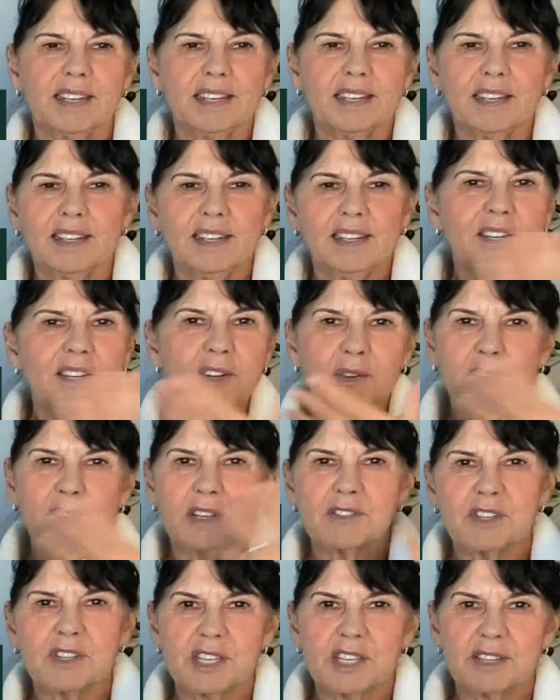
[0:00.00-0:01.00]

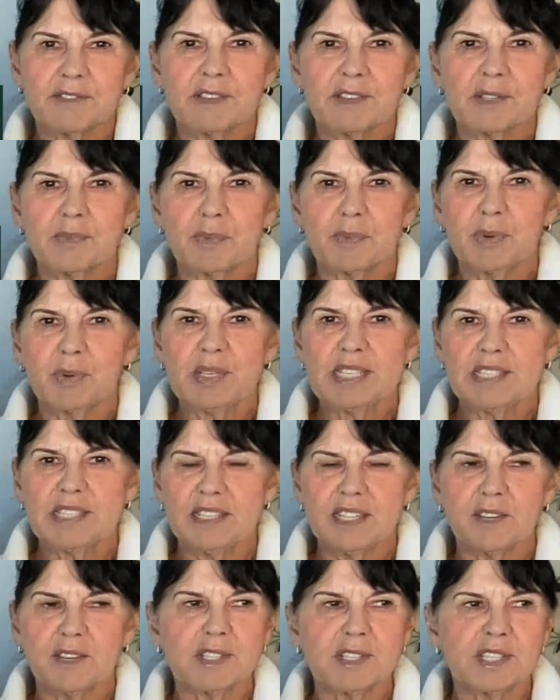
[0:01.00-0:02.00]
There's a difference between
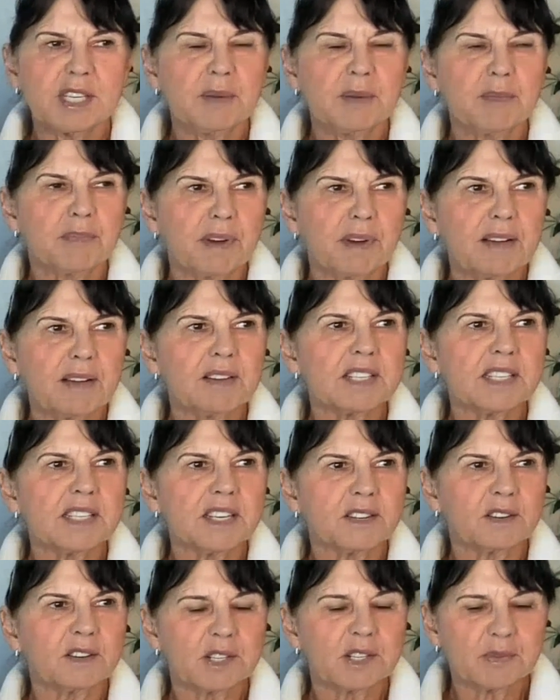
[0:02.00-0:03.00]
secrecy and
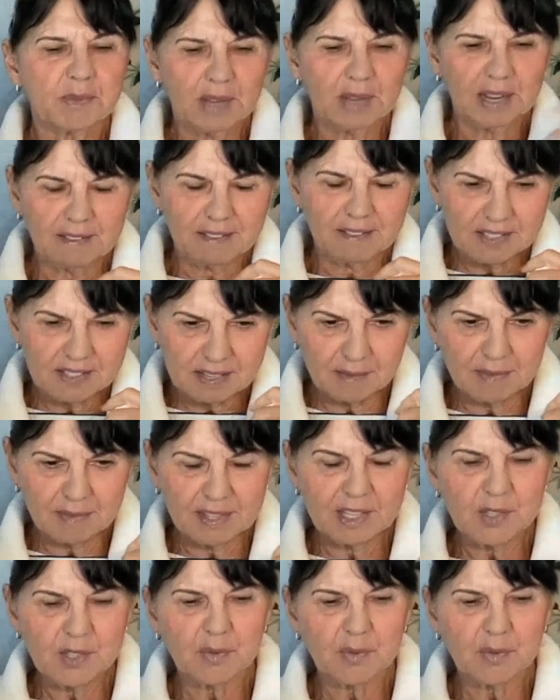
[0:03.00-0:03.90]
privacy. Of course, we all have some